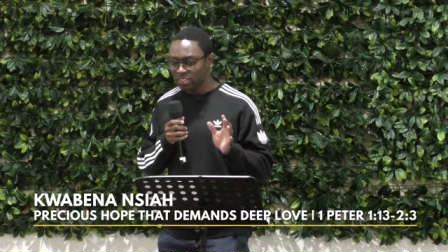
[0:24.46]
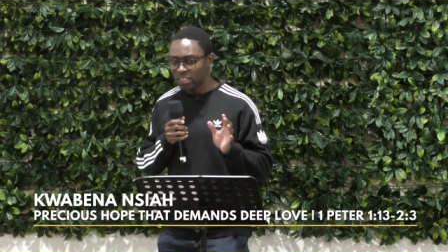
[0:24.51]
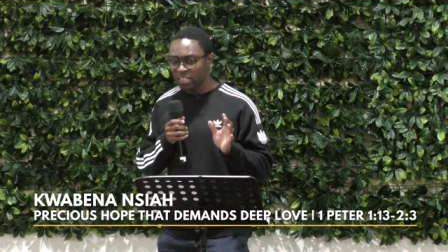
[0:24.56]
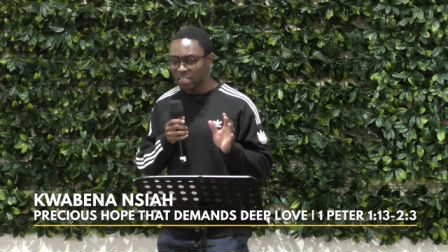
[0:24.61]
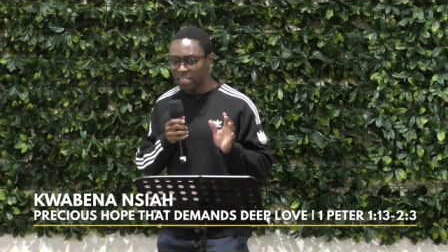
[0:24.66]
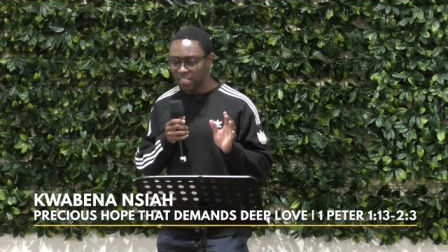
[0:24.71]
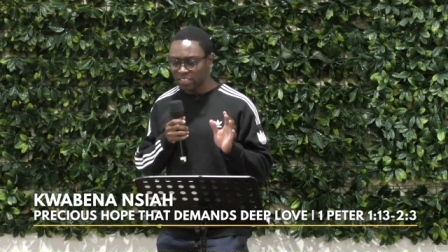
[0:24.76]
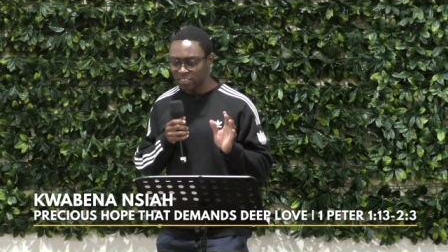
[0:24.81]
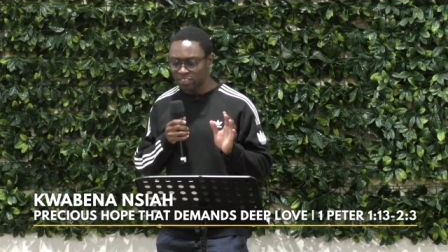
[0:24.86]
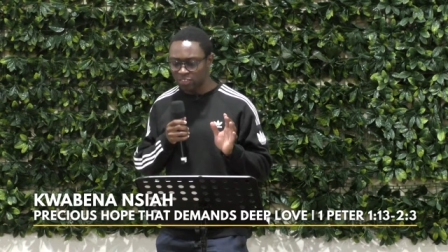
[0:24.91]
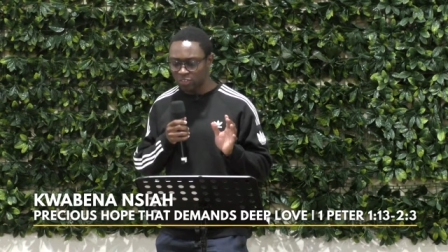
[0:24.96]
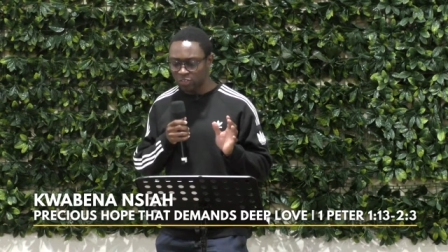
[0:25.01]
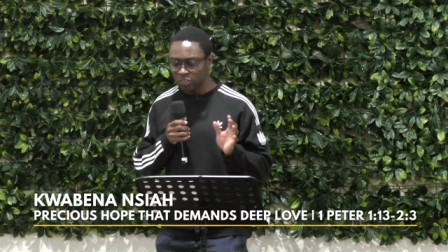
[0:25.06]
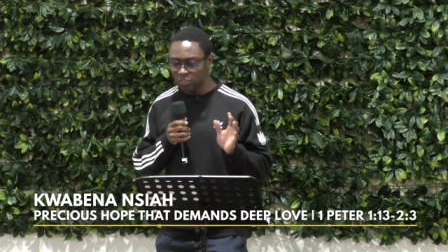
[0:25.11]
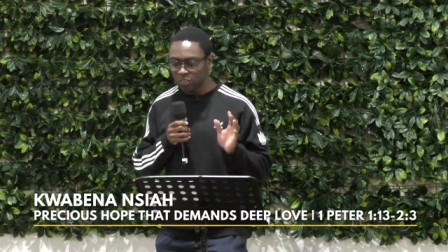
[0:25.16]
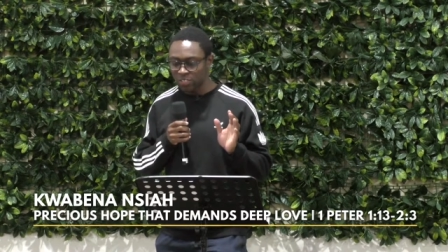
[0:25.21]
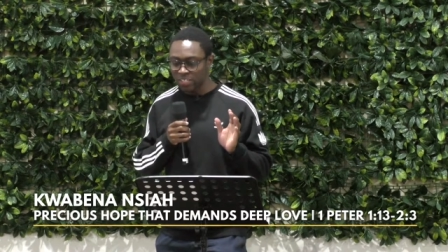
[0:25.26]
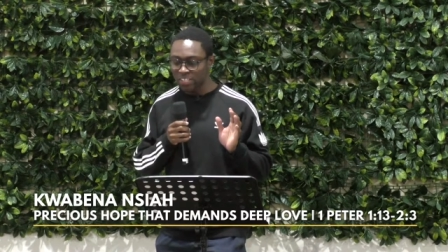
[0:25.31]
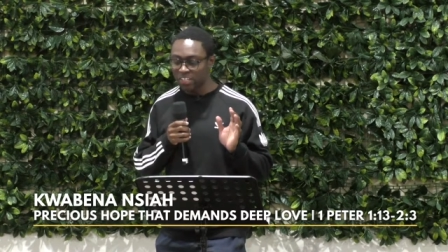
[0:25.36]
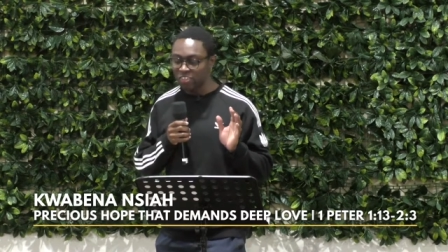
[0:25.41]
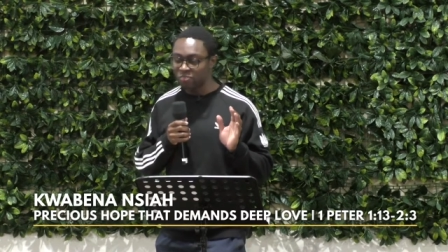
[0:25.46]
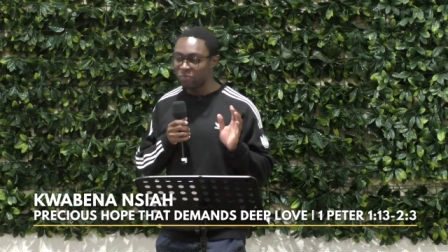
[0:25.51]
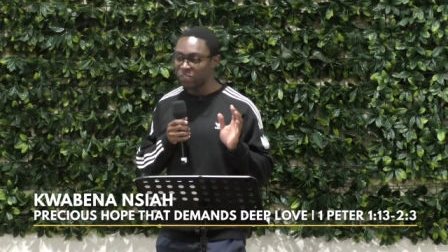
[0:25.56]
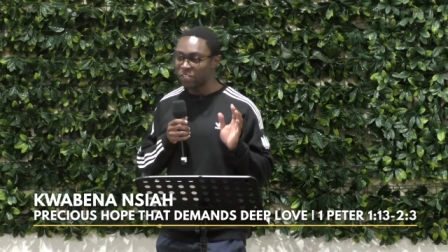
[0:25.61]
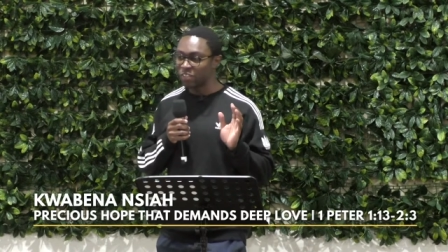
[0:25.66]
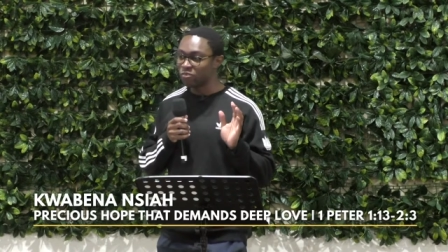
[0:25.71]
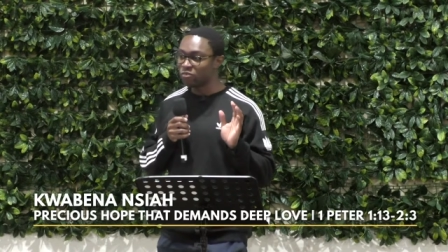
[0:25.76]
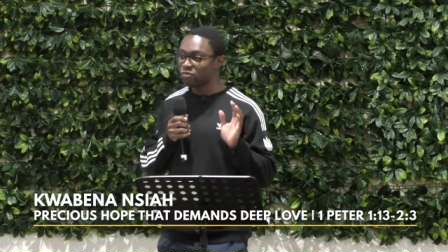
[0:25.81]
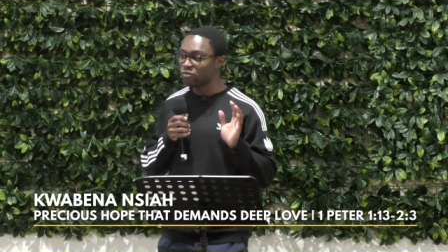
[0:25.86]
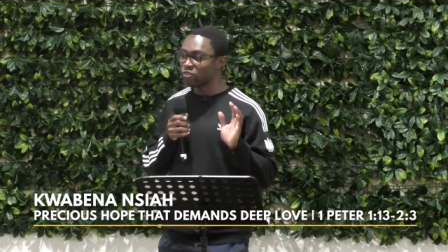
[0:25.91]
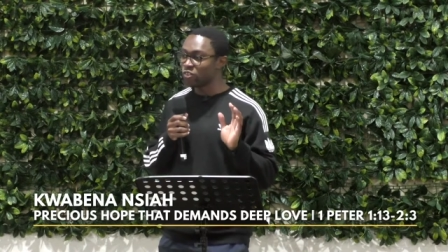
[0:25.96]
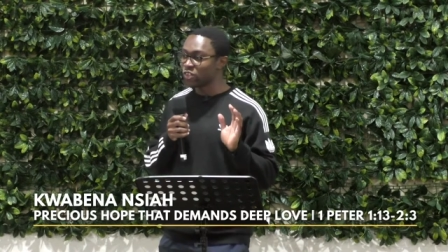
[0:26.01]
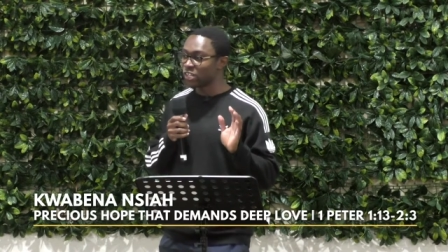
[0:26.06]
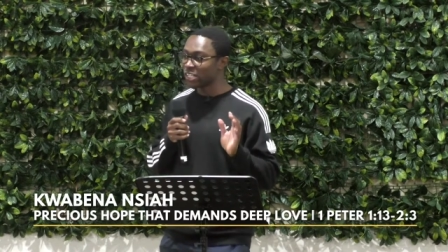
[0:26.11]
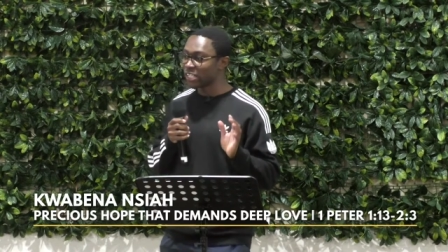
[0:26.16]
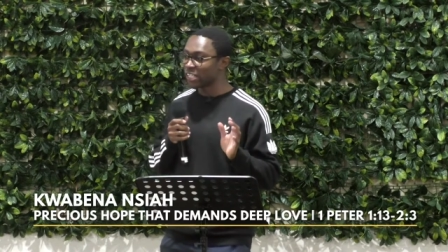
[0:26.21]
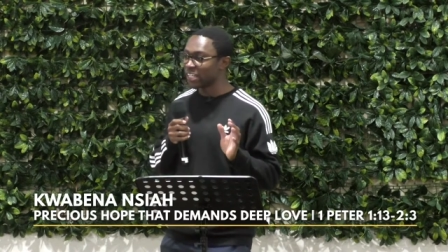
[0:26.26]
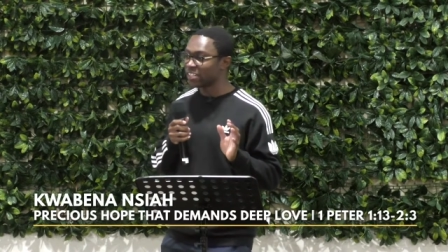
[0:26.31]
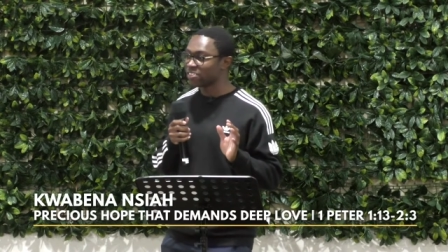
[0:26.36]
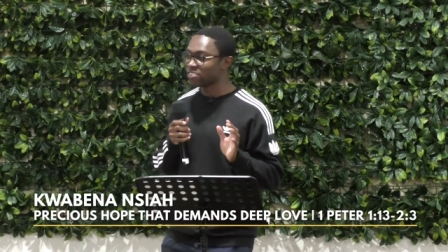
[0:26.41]
uh, to you that you've been
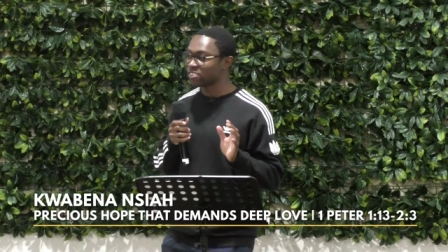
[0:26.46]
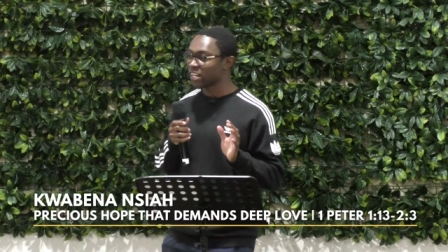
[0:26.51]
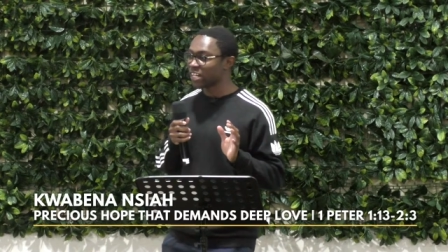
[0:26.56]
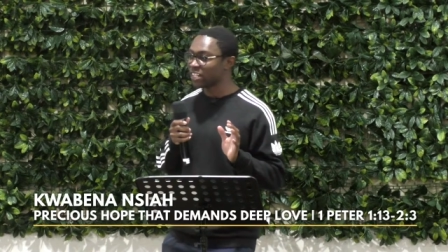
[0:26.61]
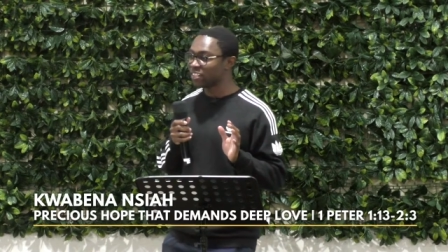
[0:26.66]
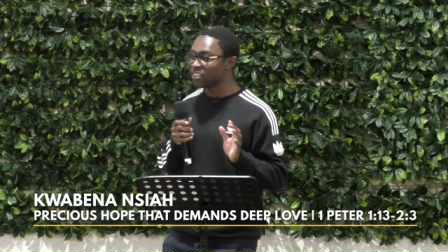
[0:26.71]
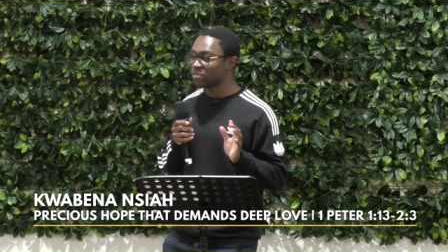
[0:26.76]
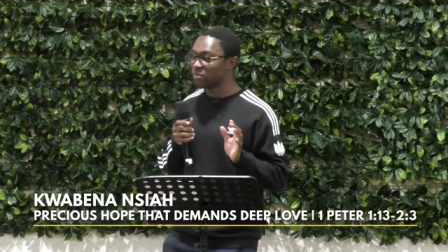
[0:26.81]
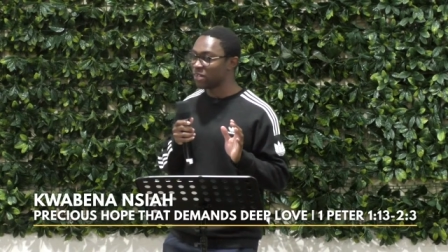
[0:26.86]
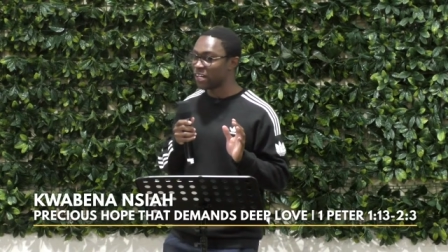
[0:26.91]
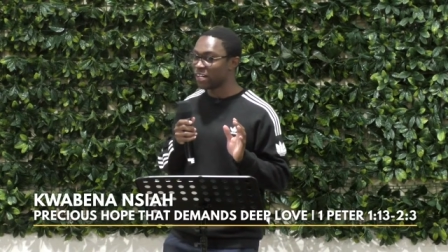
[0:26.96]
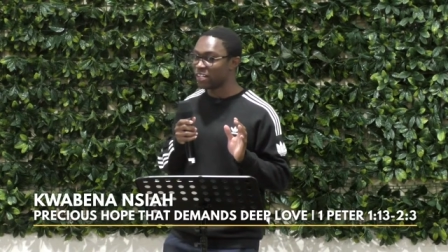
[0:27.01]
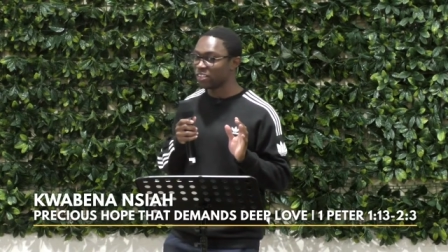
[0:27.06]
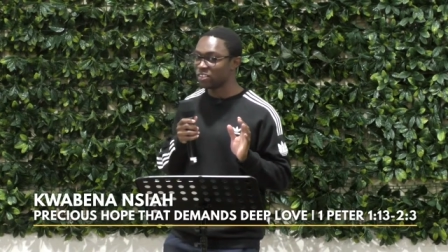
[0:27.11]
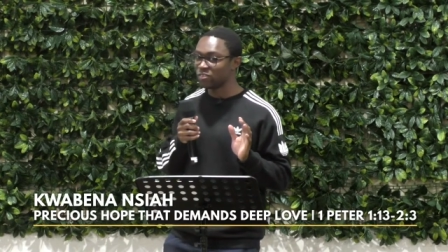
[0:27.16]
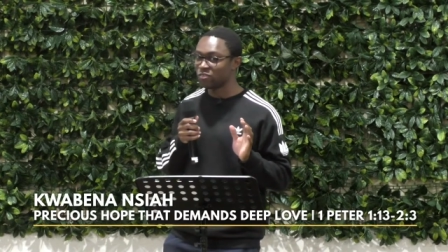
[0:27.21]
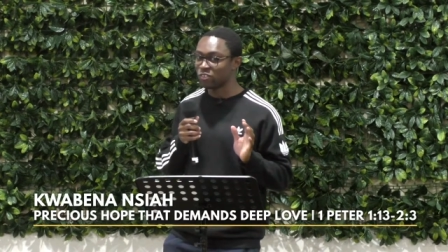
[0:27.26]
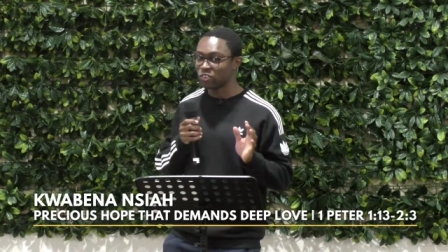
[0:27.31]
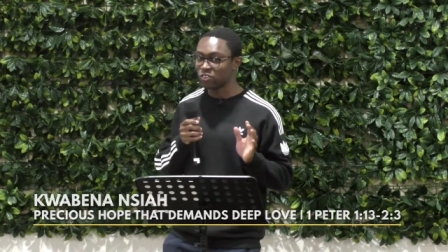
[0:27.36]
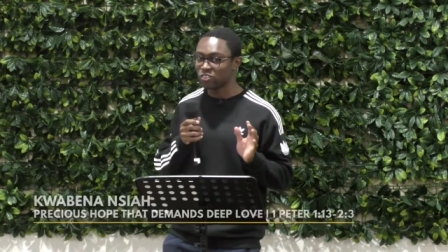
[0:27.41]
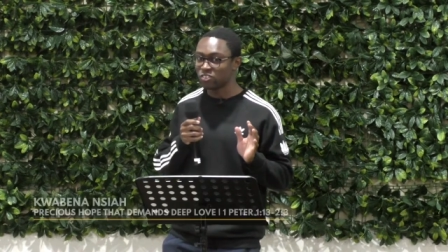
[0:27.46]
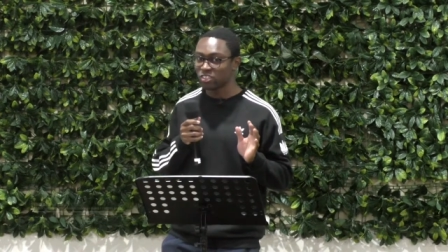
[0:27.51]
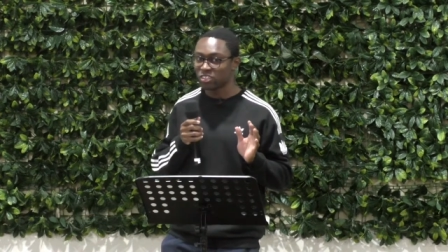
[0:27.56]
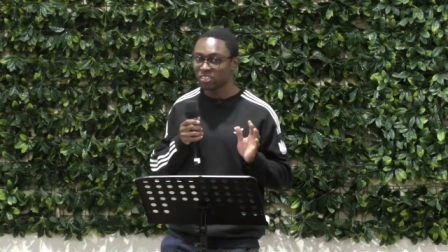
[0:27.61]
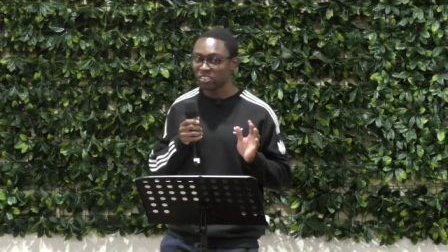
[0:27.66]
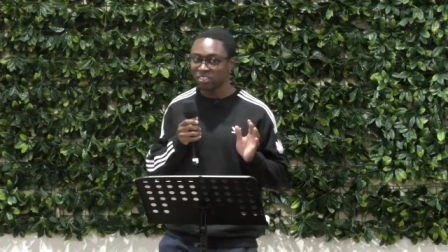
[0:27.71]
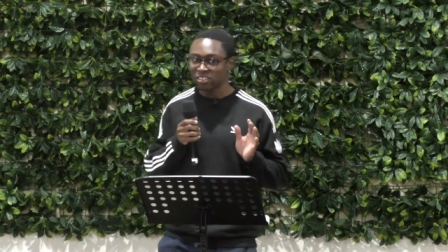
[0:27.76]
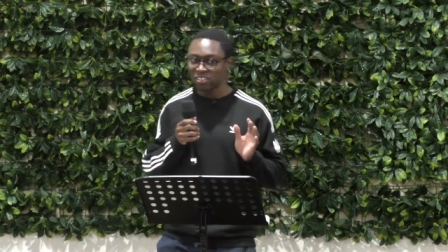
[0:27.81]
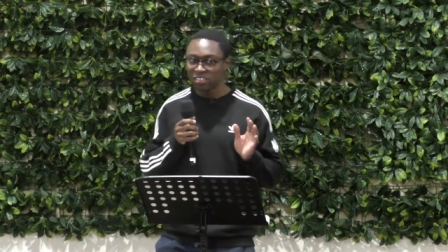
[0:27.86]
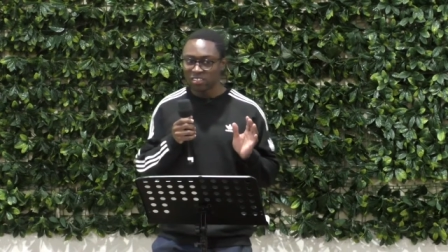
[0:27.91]
really excited about in the future?